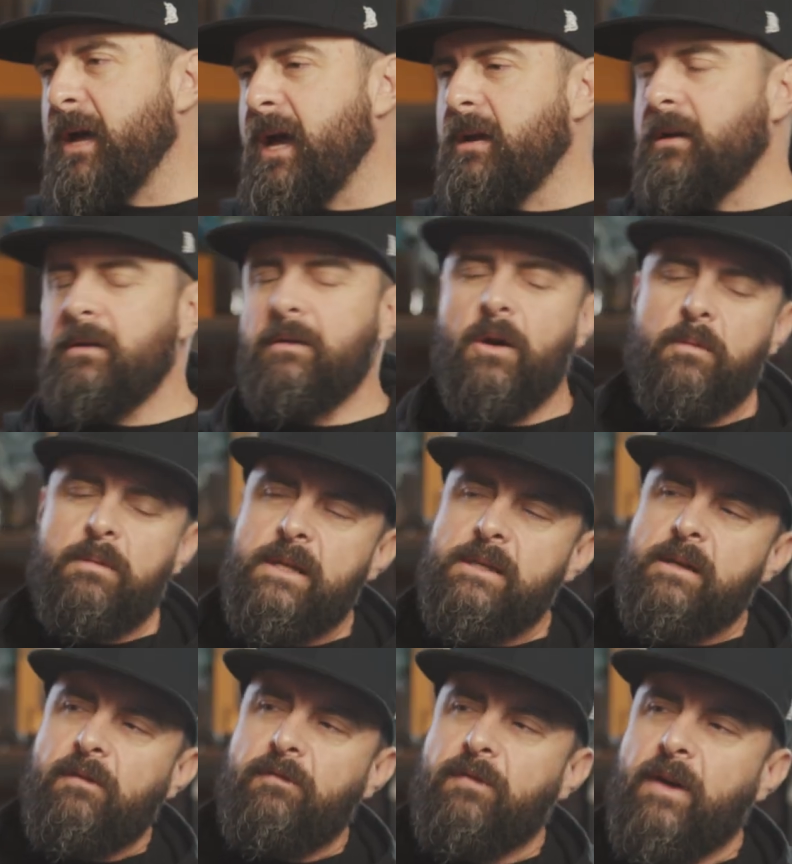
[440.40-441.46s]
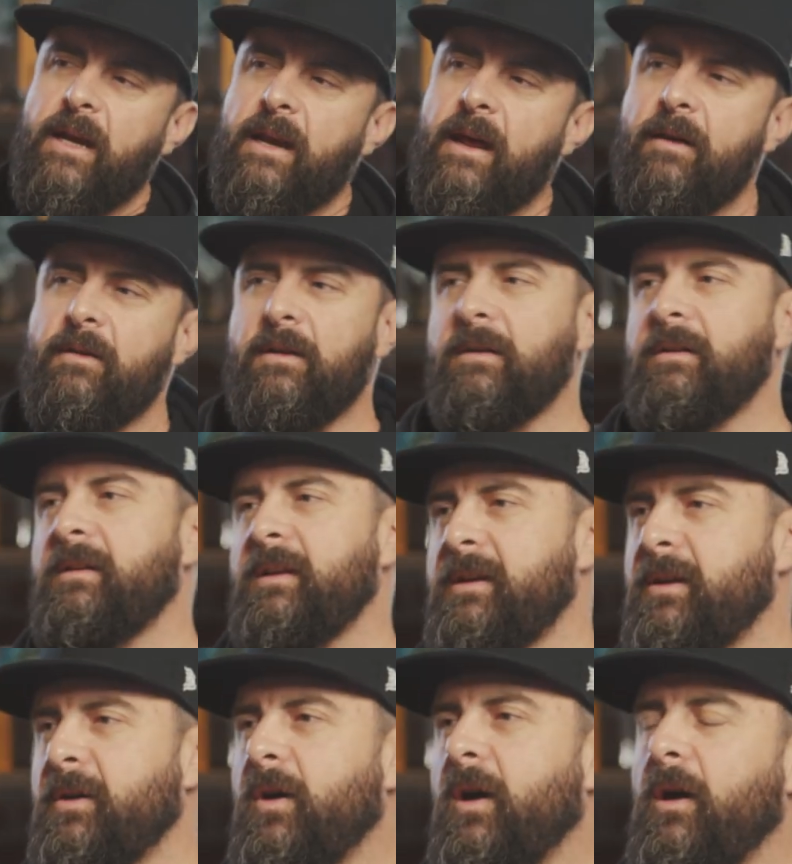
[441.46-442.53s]
bad, or nobody's going to find out, or
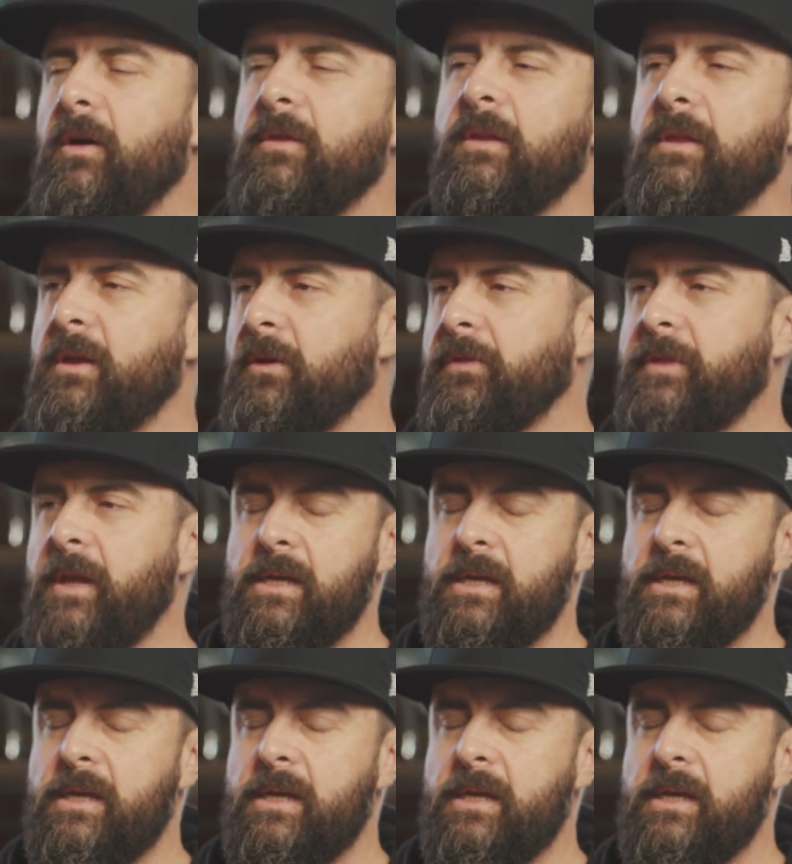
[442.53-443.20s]
you know, all the little mm-hmm.